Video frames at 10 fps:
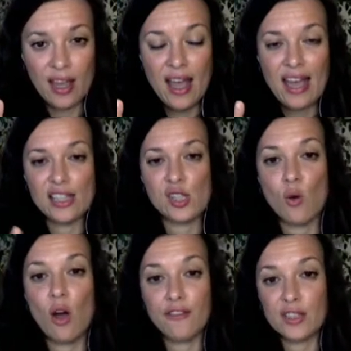And so
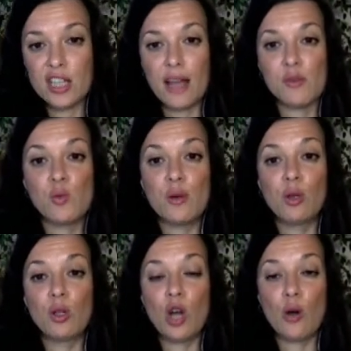oftentimes we will
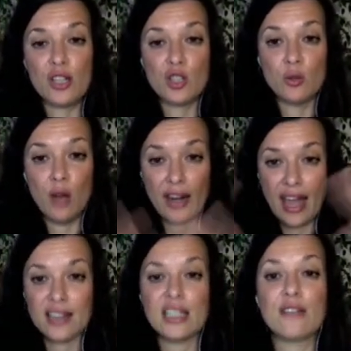go into an
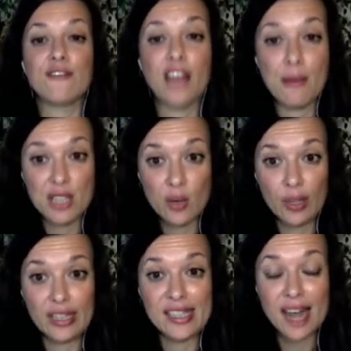anti-inflammatory
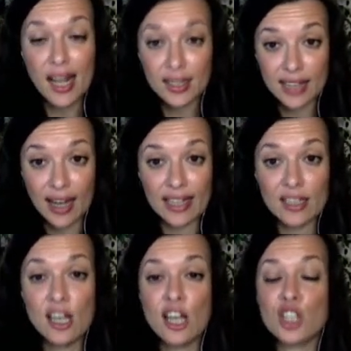style diet
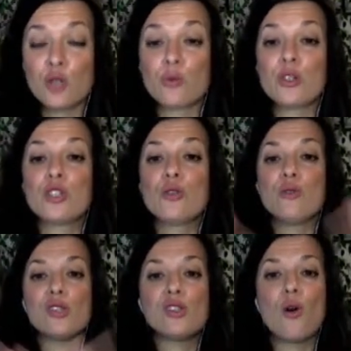to
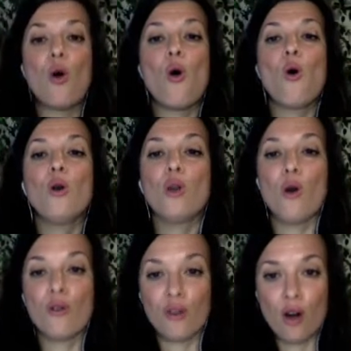reduce the whole
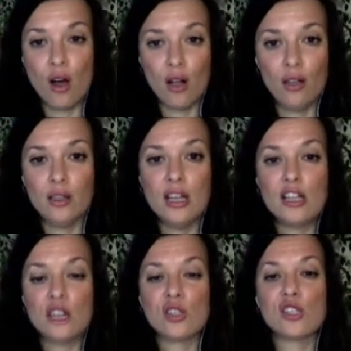overall,
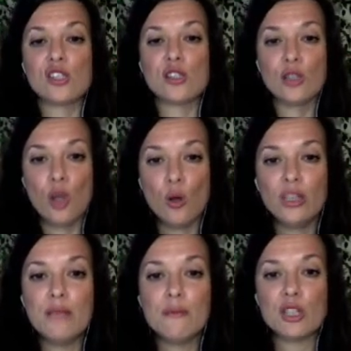to slowly
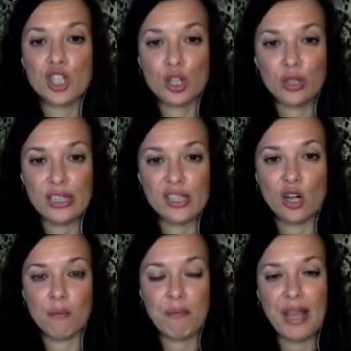but surely
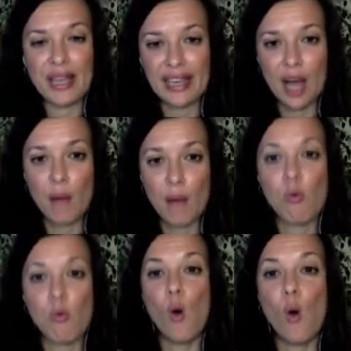start picking up
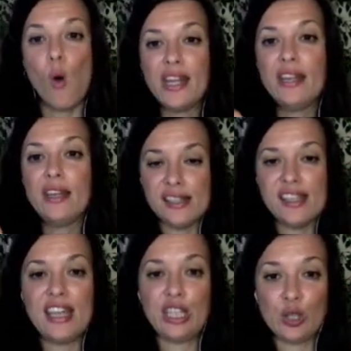what it is
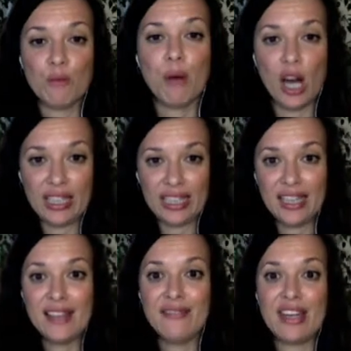in your body
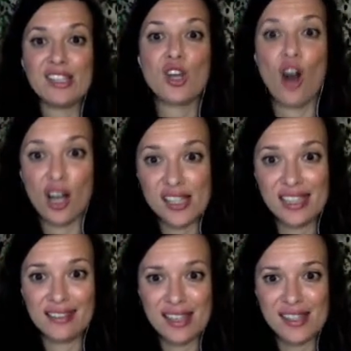that is causing
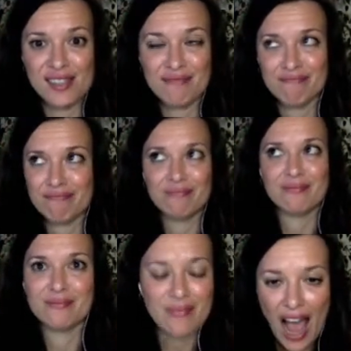this
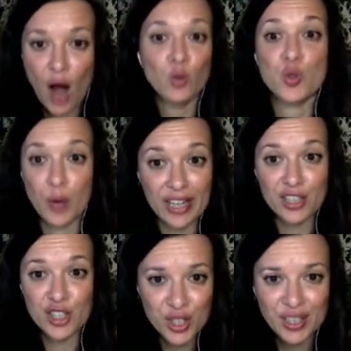
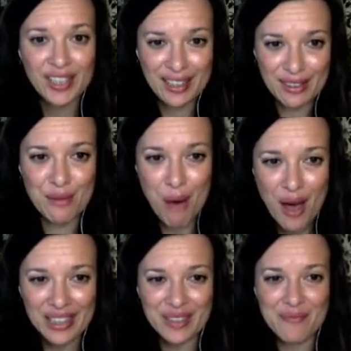outrage in the body.